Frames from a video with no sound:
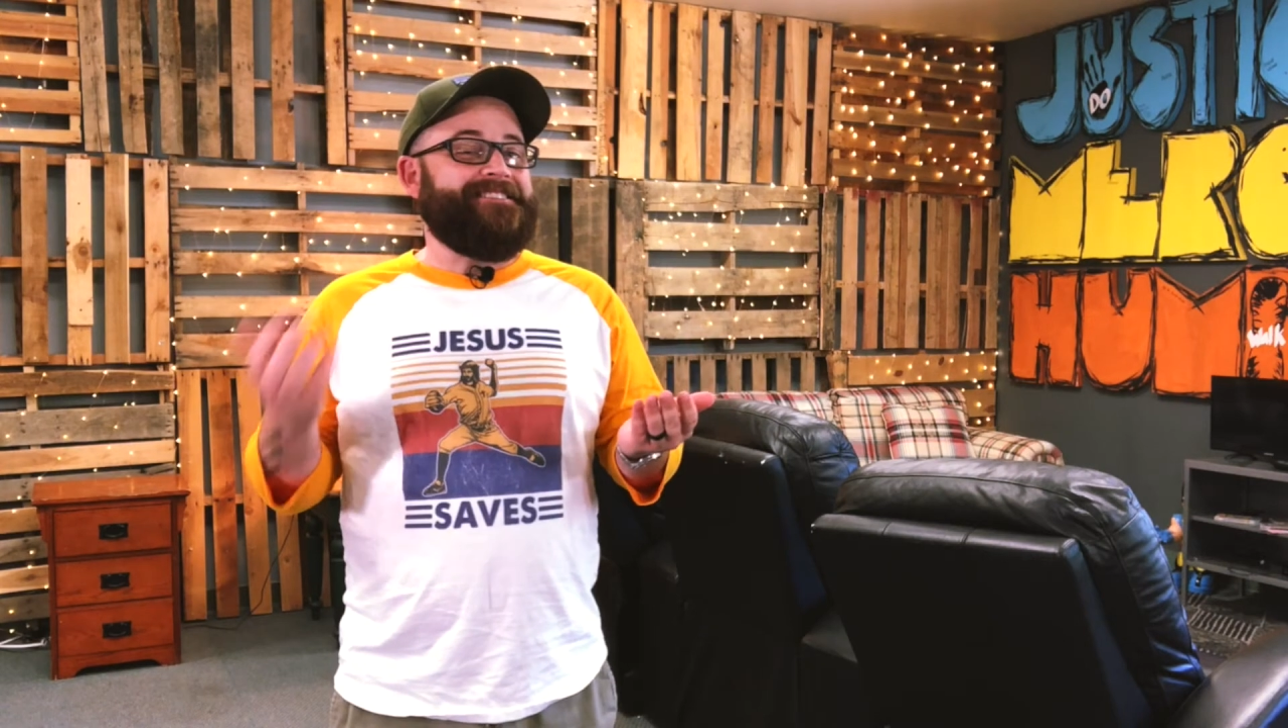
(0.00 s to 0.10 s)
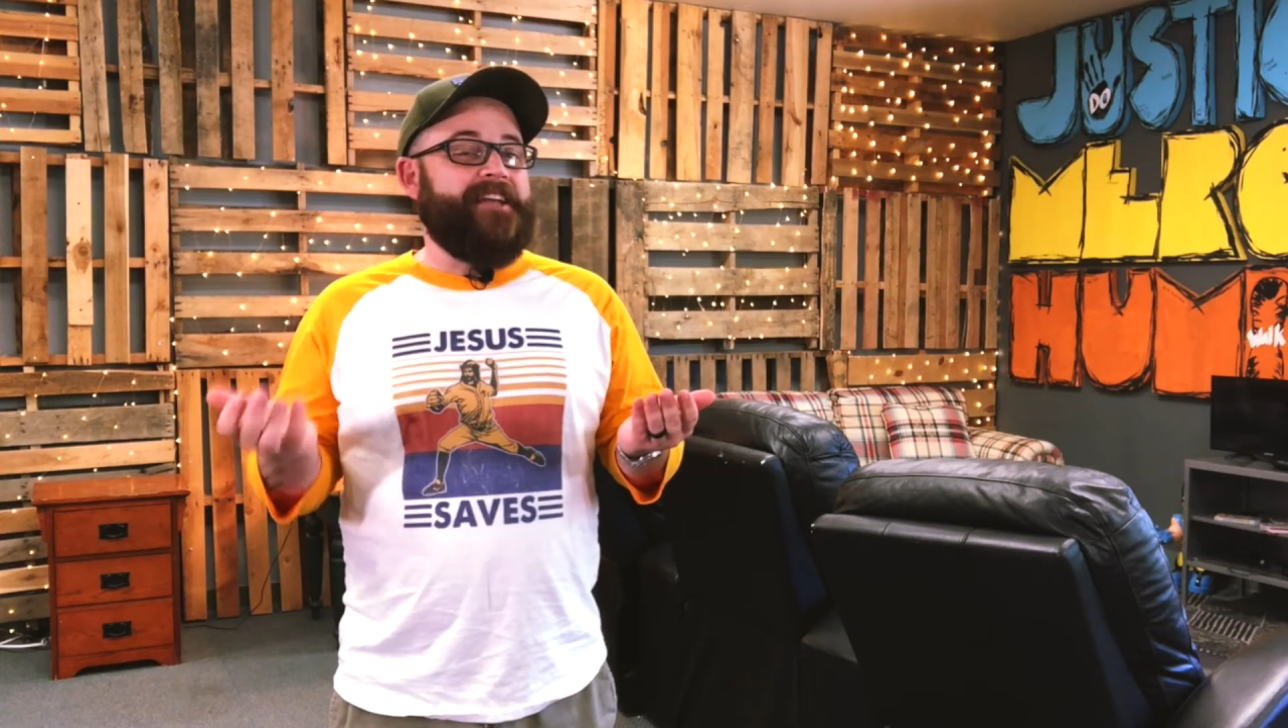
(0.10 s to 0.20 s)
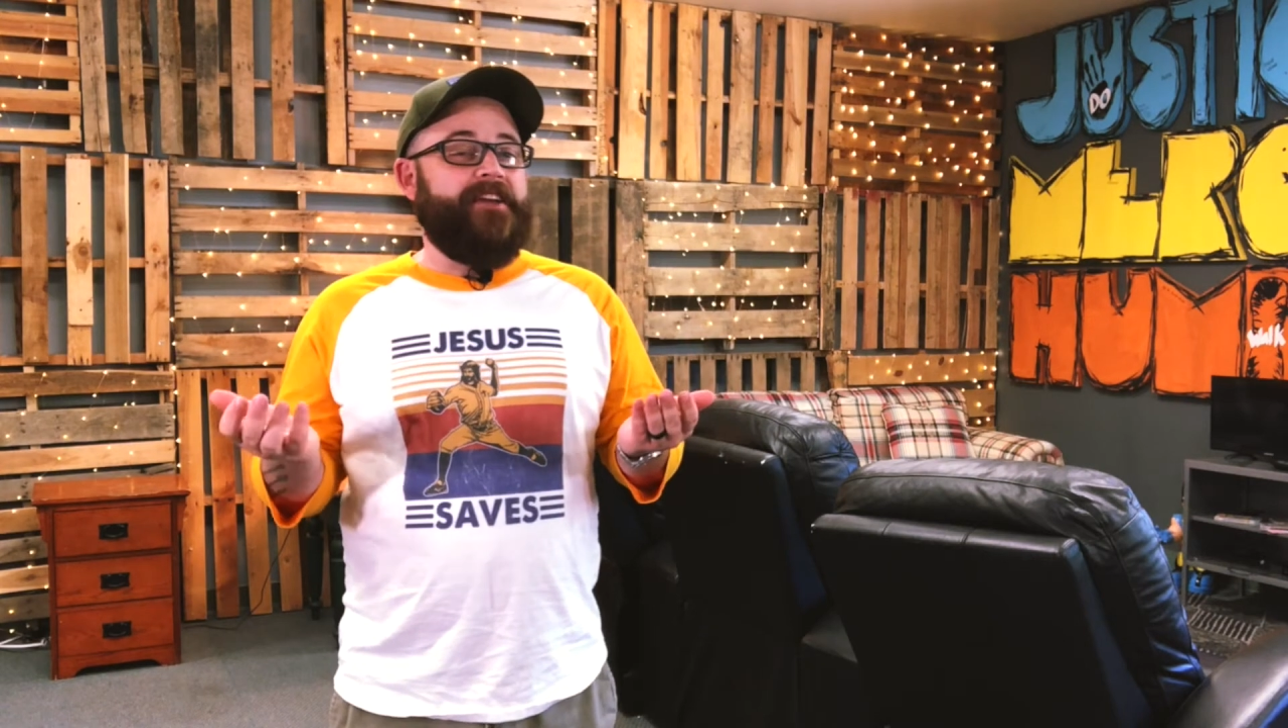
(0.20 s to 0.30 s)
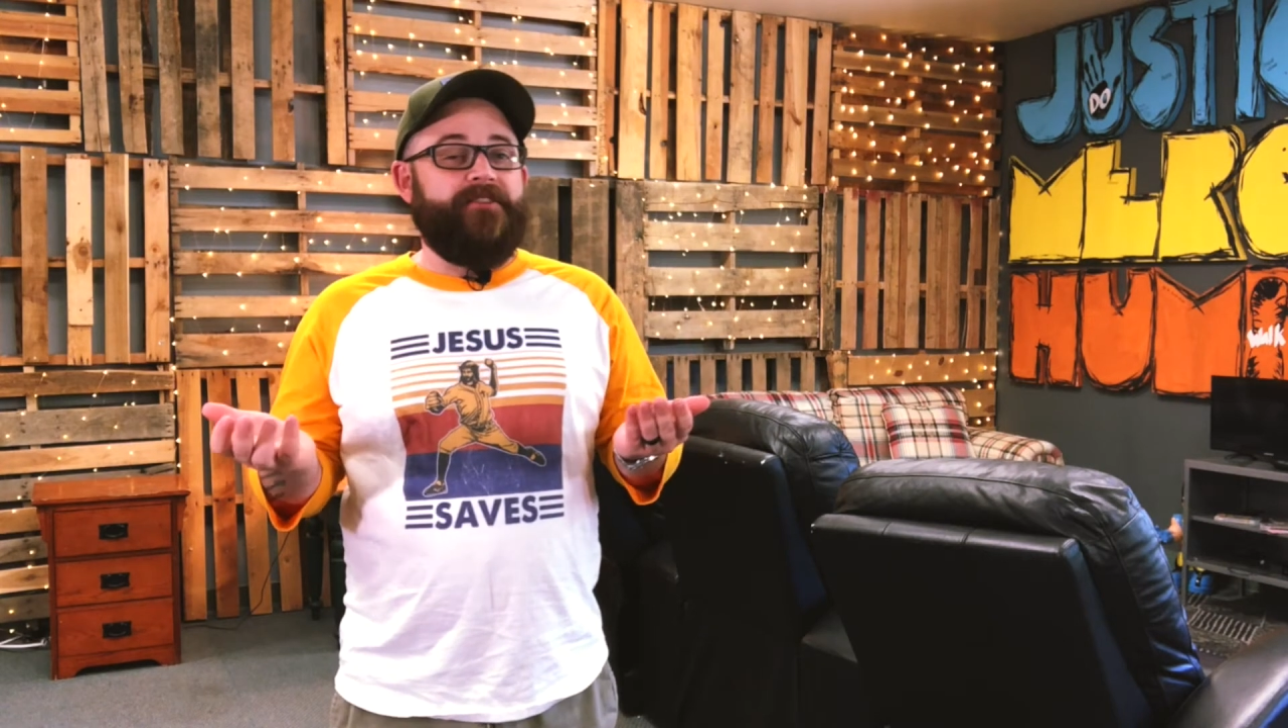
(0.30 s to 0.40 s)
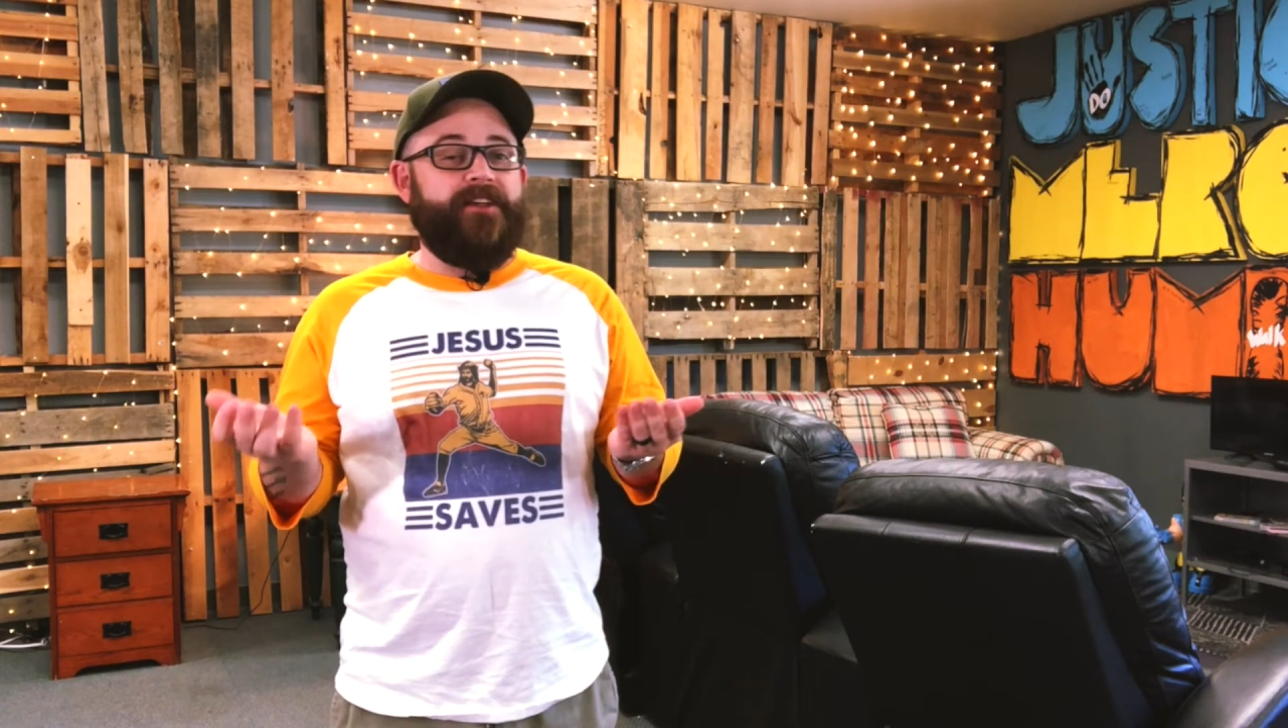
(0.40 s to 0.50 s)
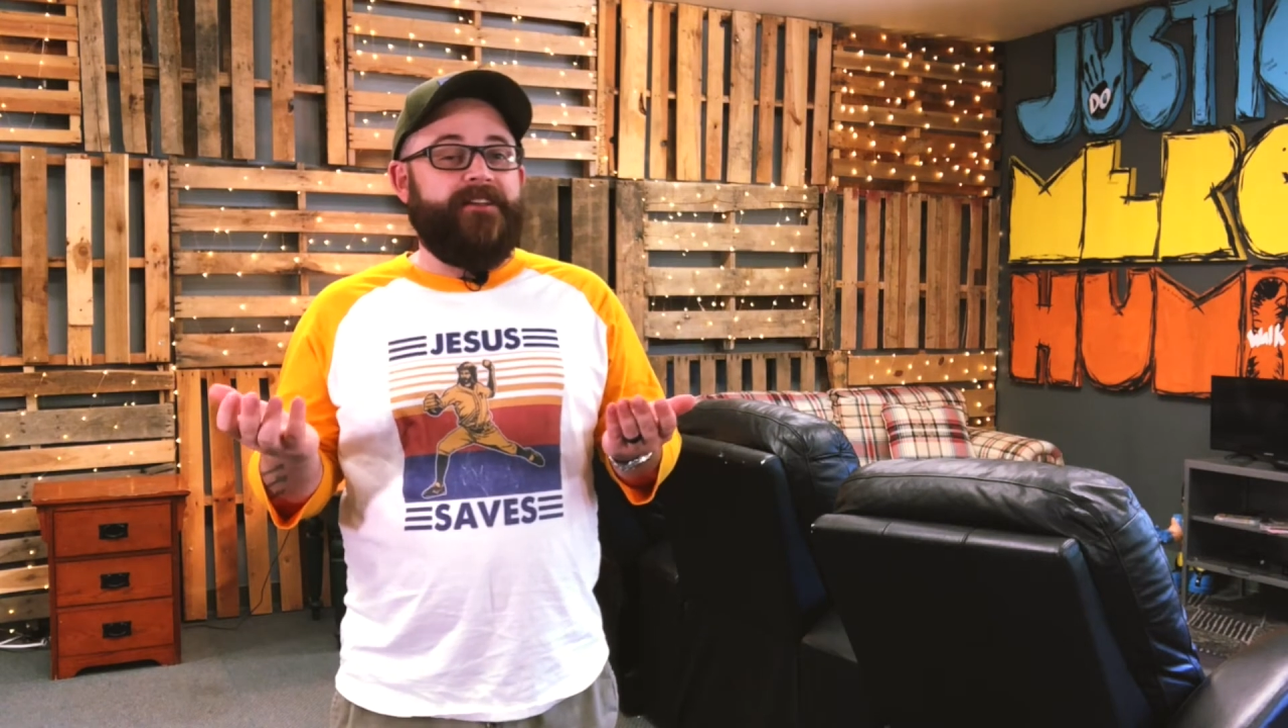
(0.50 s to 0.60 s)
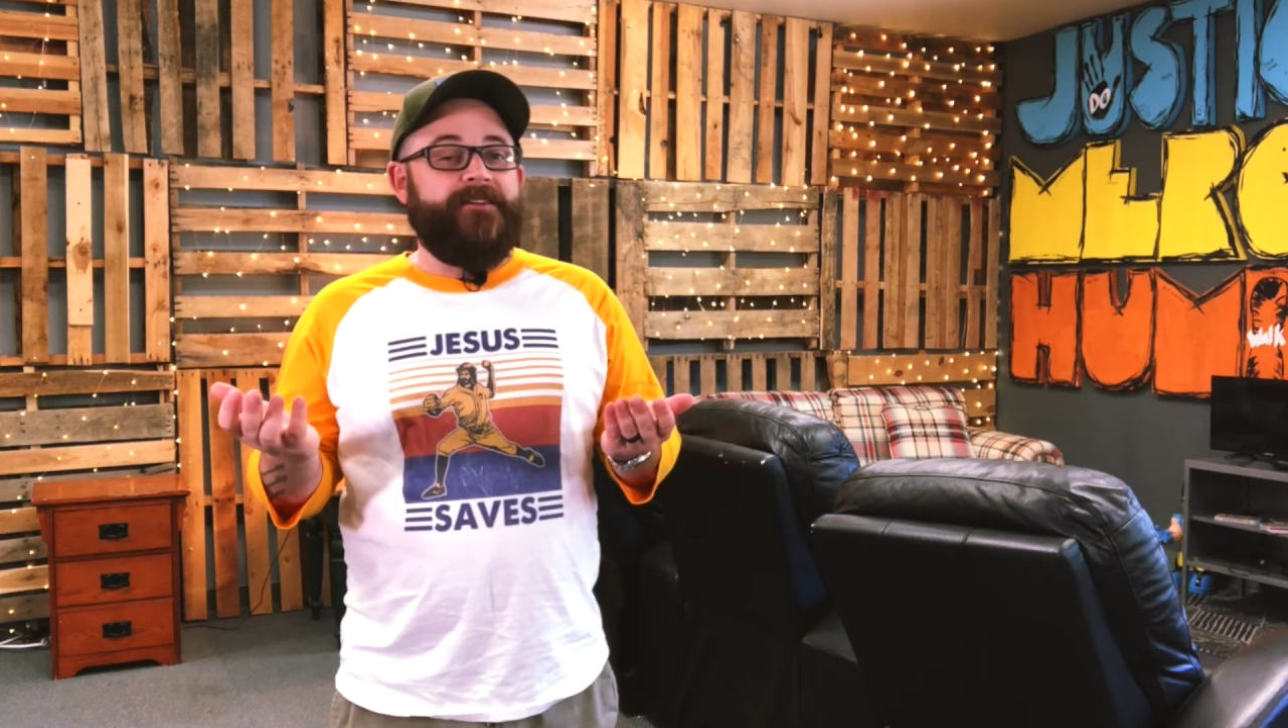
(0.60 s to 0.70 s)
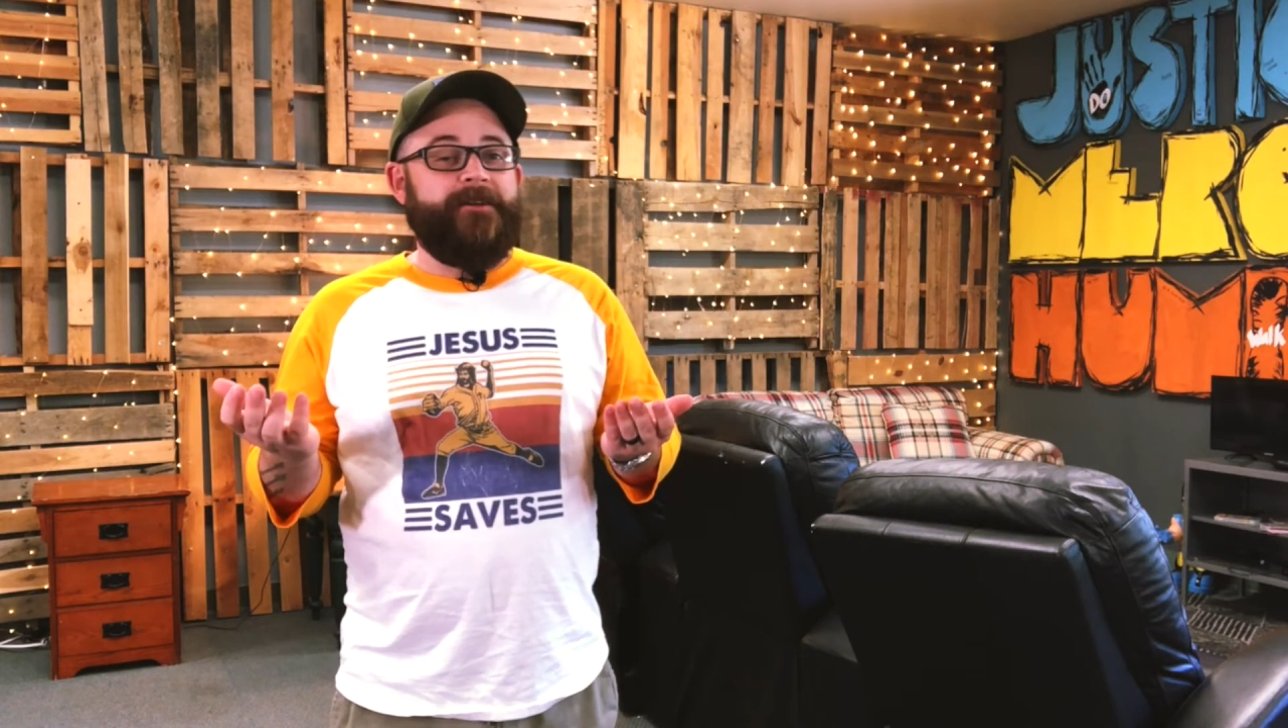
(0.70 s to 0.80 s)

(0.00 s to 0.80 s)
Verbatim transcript: David.